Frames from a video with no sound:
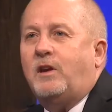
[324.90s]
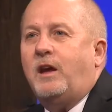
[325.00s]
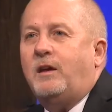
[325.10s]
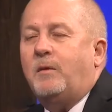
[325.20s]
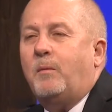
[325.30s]

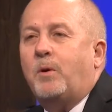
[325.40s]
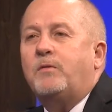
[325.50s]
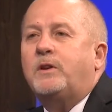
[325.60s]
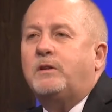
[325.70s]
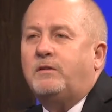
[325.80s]
a, a
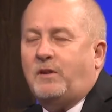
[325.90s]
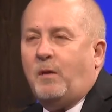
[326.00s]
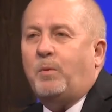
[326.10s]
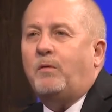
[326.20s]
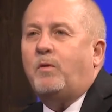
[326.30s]
perfect
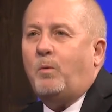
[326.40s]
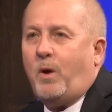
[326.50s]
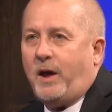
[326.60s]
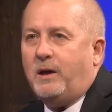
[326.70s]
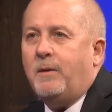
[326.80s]
example of the
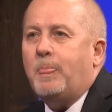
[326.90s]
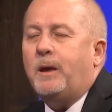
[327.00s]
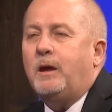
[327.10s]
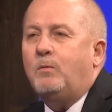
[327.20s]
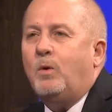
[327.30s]
way
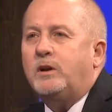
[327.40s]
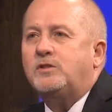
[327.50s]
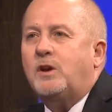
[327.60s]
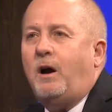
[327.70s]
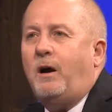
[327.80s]
in
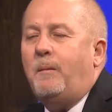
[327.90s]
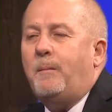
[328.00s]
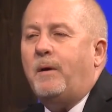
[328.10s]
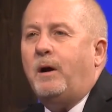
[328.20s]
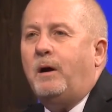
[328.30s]
which
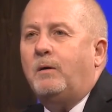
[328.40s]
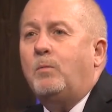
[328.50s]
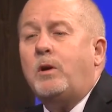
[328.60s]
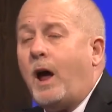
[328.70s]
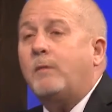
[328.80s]
um, uh,
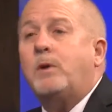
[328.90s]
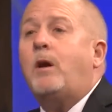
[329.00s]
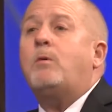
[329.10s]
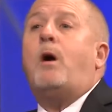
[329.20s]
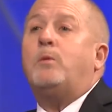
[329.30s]
we're not, we
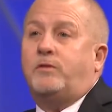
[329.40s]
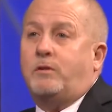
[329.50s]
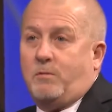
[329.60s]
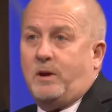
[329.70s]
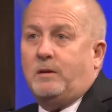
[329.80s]
don't always
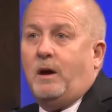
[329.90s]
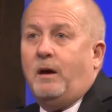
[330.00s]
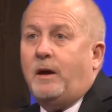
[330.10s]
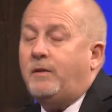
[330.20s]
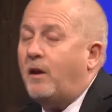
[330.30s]
agree.
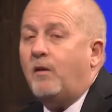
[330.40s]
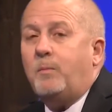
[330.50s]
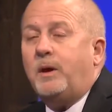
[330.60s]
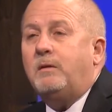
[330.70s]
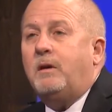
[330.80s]
Uh, and there have
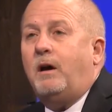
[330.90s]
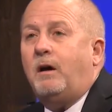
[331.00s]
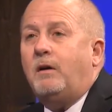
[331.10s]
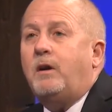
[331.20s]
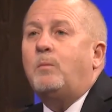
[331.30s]
been uh,
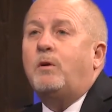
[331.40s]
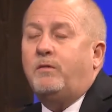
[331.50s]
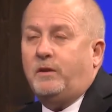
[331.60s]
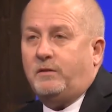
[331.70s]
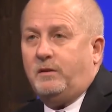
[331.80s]
a number of
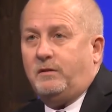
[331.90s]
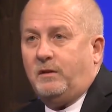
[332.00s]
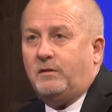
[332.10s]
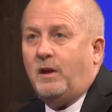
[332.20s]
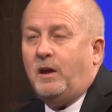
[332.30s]

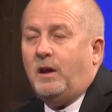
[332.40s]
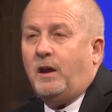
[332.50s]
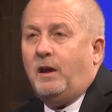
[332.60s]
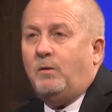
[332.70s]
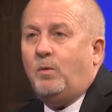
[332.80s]
instances
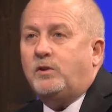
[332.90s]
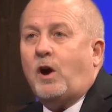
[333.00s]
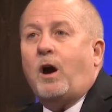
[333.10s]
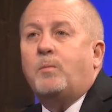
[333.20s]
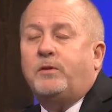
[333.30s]
in which
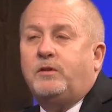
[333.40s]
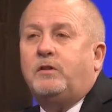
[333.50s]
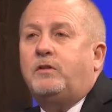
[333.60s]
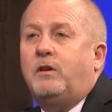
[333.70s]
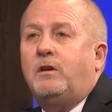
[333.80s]
our
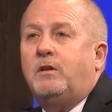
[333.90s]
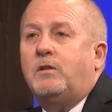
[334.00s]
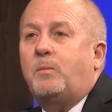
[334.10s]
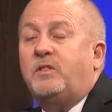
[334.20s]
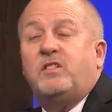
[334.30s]
position and
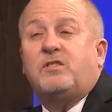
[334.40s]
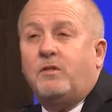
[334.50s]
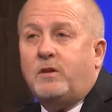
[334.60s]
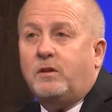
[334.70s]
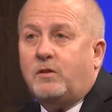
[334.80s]
the position
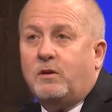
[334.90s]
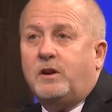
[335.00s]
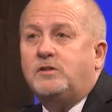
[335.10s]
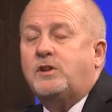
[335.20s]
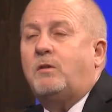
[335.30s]
of the
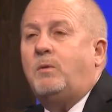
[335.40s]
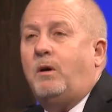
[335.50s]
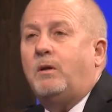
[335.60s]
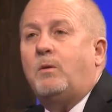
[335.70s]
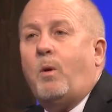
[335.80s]
Attorney
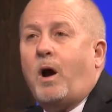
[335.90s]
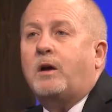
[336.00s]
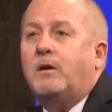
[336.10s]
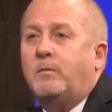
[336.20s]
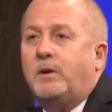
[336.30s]
General and the
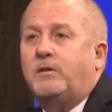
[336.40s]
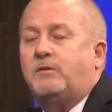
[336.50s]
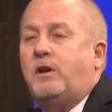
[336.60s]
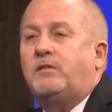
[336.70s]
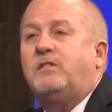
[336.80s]
Walker
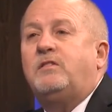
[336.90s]
administration